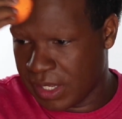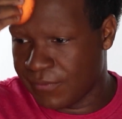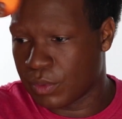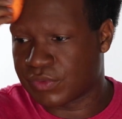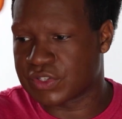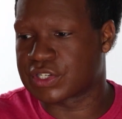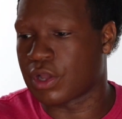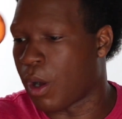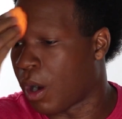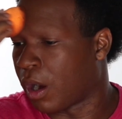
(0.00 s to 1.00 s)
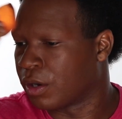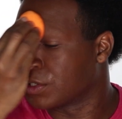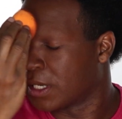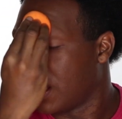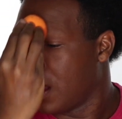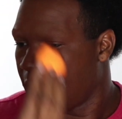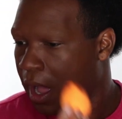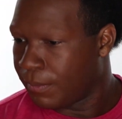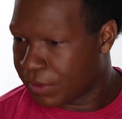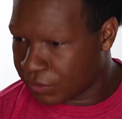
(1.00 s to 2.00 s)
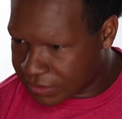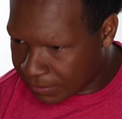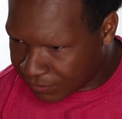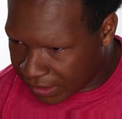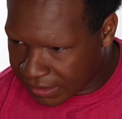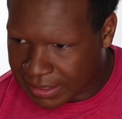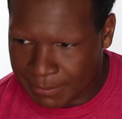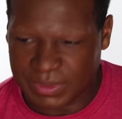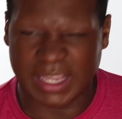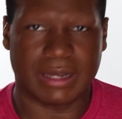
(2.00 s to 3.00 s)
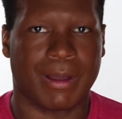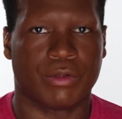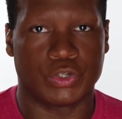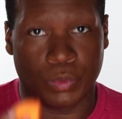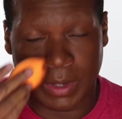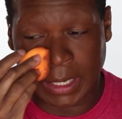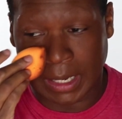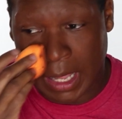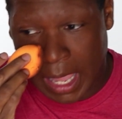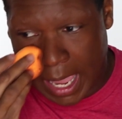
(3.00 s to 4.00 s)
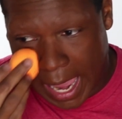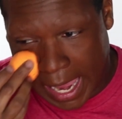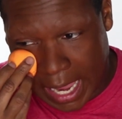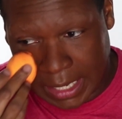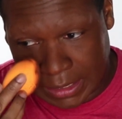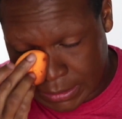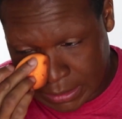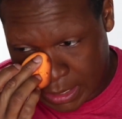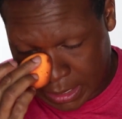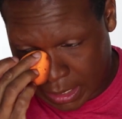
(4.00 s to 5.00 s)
Even with the scars, there are some things I'm thinking about doing and